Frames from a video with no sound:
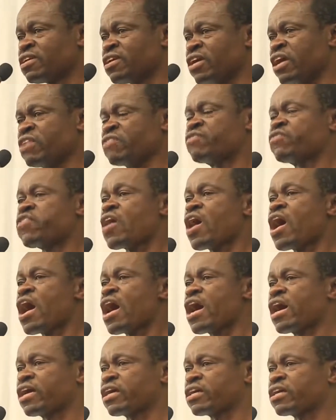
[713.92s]
In
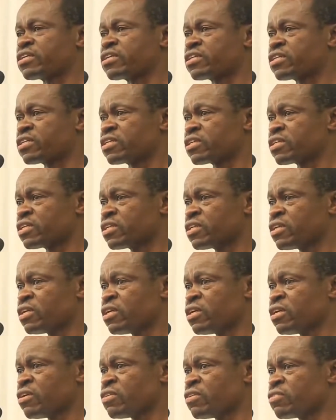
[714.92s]
fact,
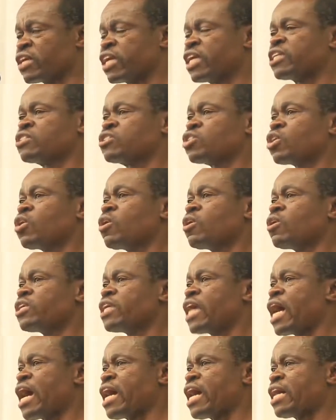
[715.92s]
they
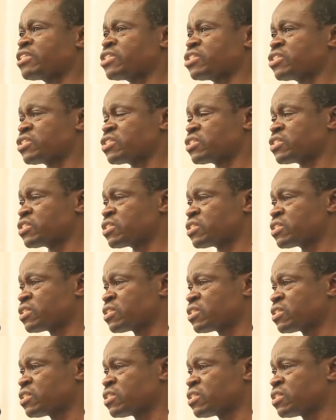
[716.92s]
told us
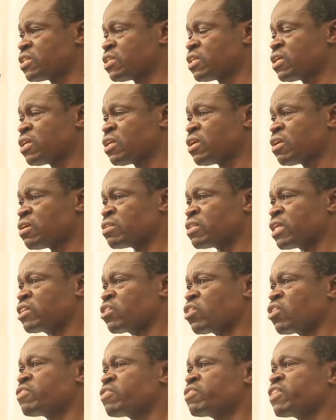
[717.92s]

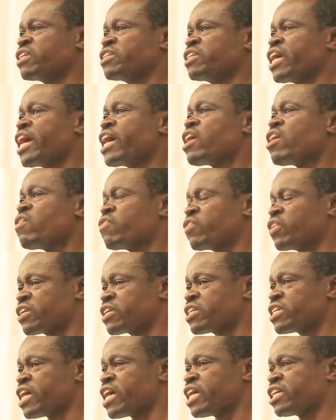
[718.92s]
that on the day of
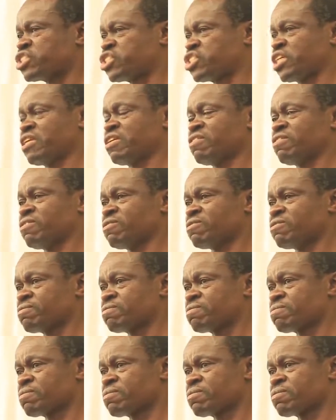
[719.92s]
creation,
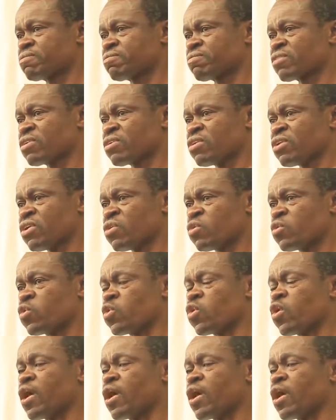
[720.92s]
we